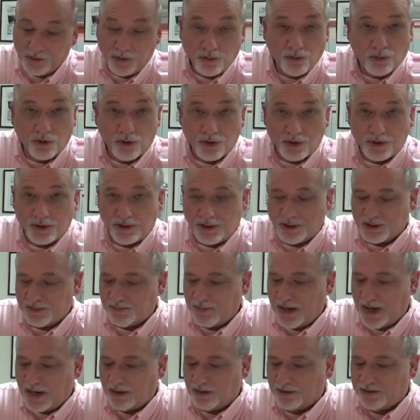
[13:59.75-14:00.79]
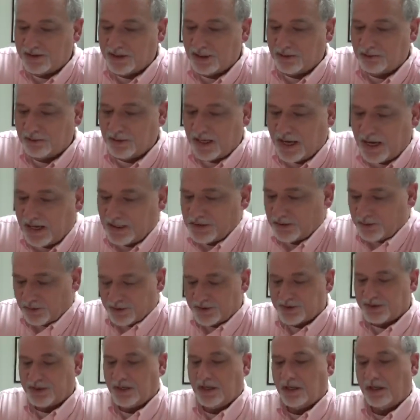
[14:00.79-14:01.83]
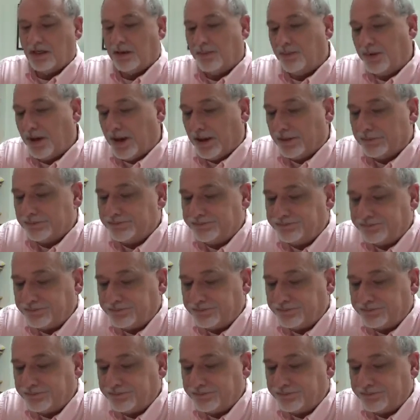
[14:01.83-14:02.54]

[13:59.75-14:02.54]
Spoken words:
you order these matters, as we'll see in a bit.